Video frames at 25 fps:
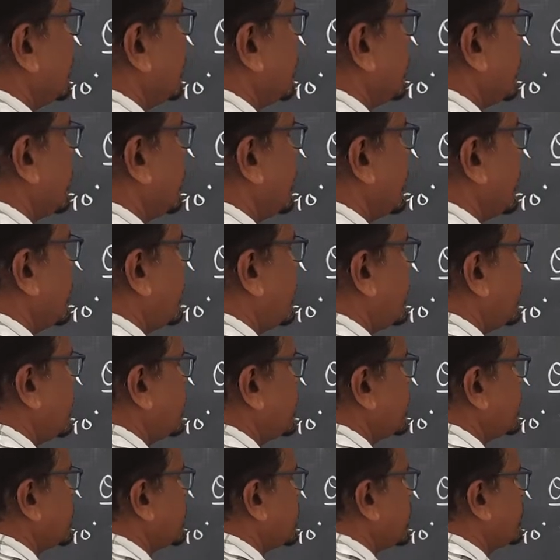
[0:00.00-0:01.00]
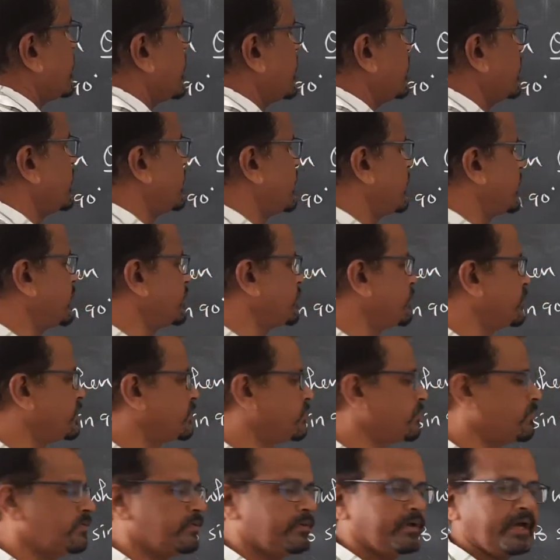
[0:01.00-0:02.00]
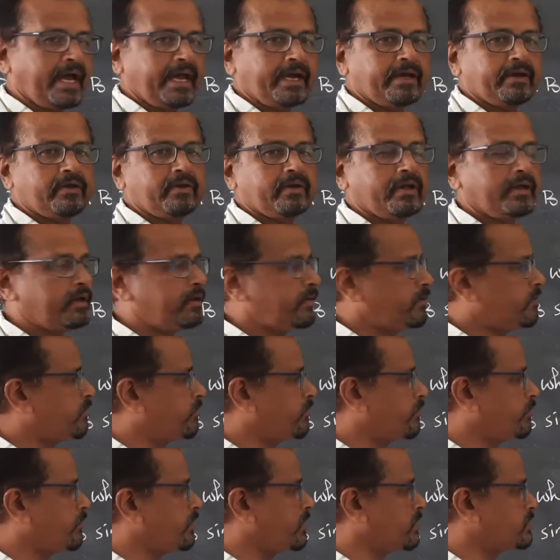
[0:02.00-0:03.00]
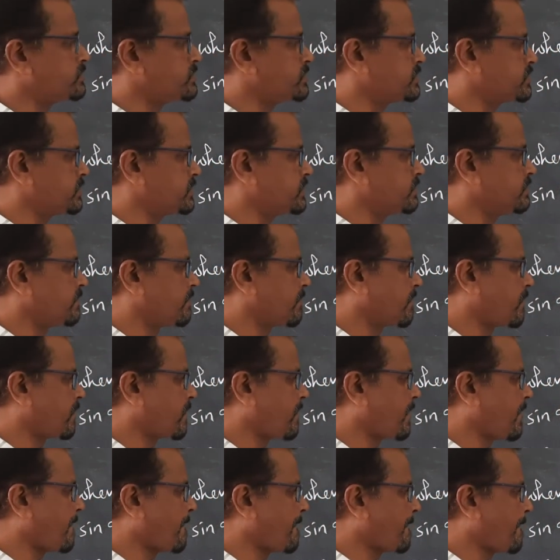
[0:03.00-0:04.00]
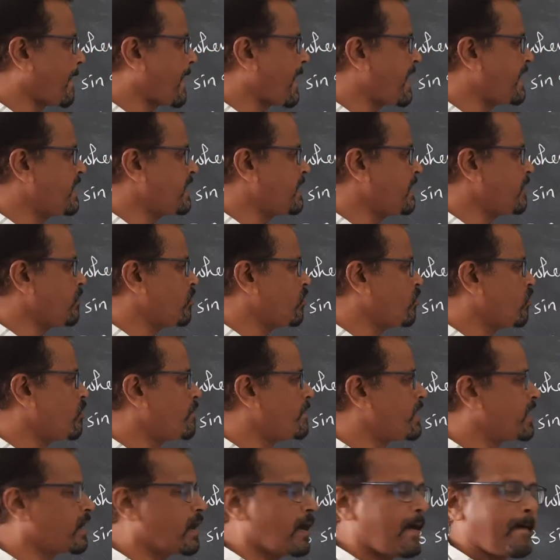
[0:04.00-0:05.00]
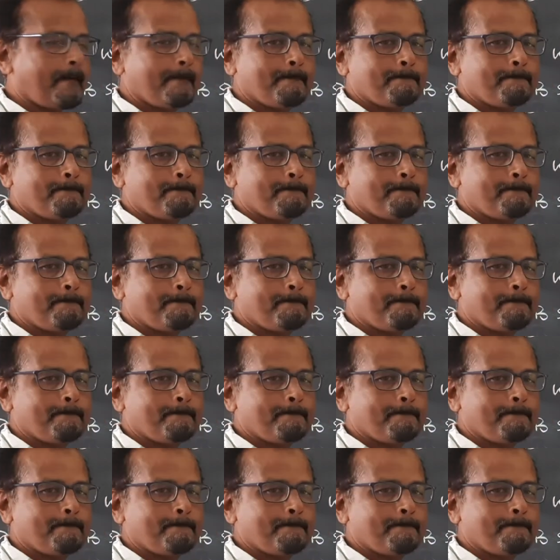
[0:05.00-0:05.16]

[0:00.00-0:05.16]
where d theta by dt we know angular velocity I omega,